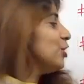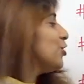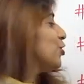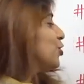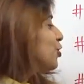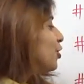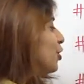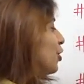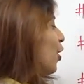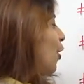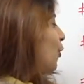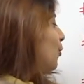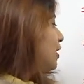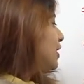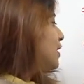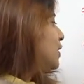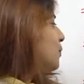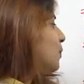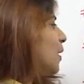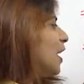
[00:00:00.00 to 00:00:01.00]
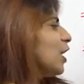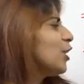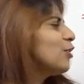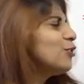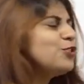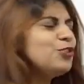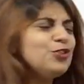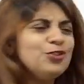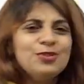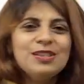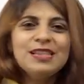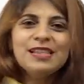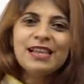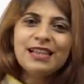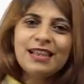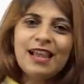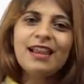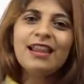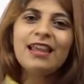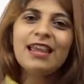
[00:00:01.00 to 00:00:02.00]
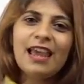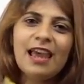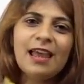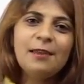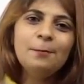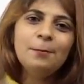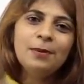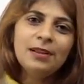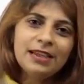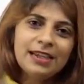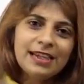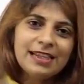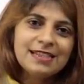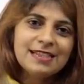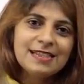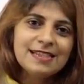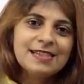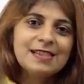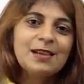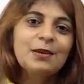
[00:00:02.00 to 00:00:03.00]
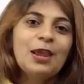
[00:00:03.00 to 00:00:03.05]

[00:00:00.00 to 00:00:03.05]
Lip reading: It should go this way, "Could you say that again, please?"